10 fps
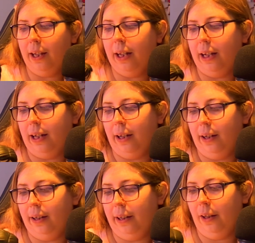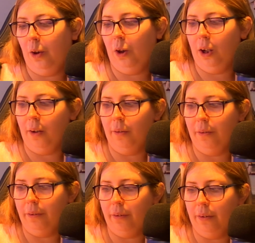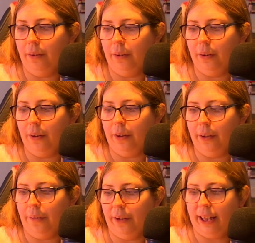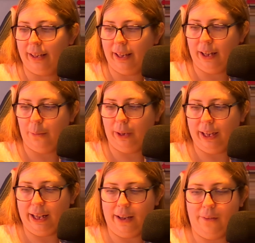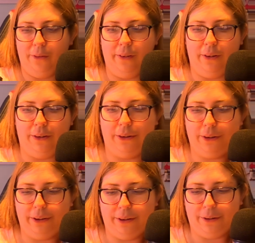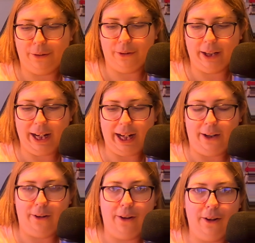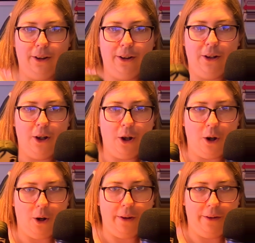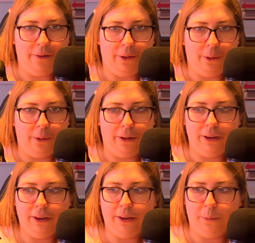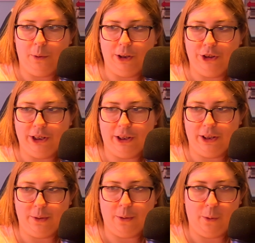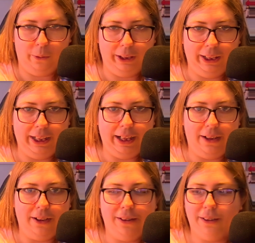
I love the fact that we have her hair on the floor while she's also holding hair.